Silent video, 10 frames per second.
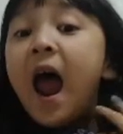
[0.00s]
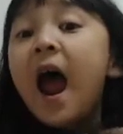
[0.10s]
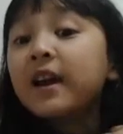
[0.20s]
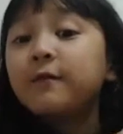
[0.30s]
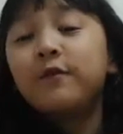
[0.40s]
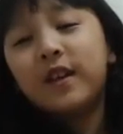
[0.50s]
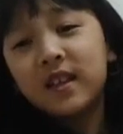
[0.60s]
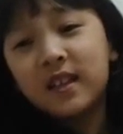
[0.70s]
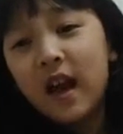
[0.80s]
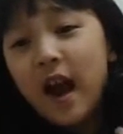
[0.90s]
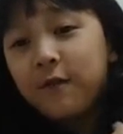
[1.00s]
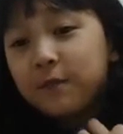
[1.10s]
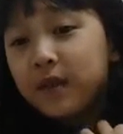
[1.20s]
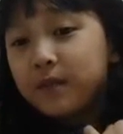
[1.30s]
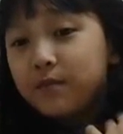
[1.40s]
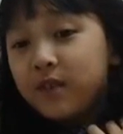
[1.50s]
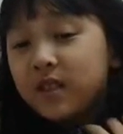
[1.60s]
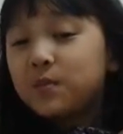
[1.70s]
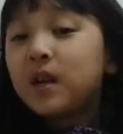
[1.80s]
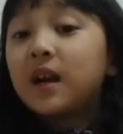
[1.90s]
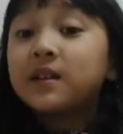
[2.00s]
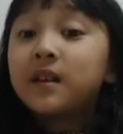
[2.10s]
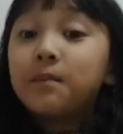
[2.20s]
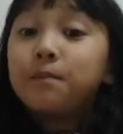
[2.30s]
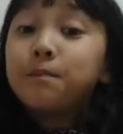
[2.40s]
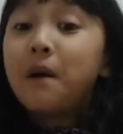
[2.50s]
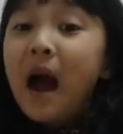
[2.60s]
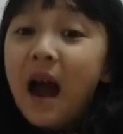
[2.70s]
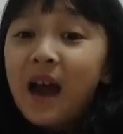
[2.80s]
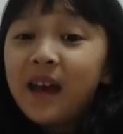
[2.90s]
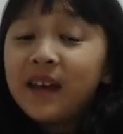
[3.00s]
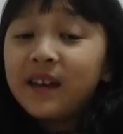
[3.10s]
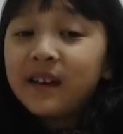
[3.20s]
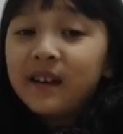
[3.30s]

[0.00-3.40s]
I am reading the Half-Blood Prince, but I didn't buy